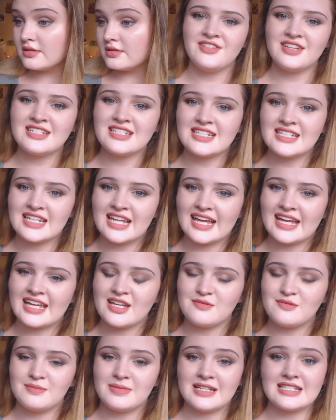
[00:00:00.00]
If you did
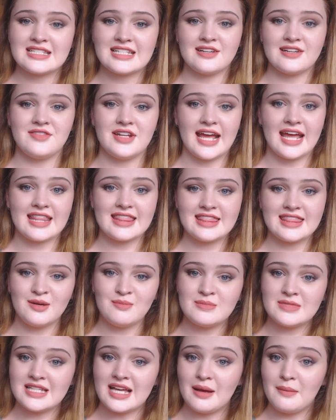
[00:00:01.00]
like it, please give it a
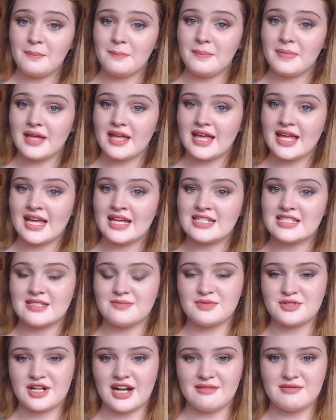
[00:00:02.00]
thumbs up and
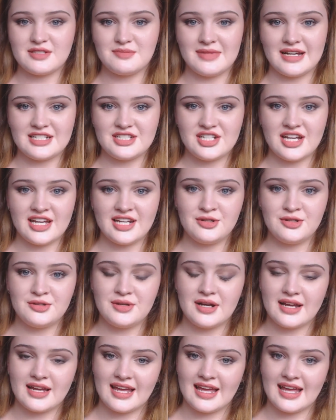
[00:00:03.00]
subscribe to my
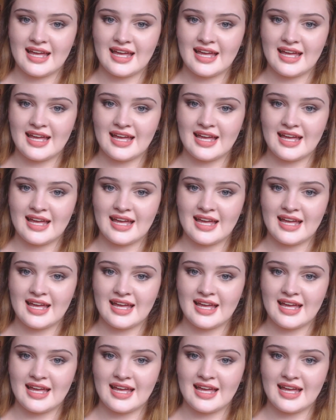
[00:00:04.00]
channel,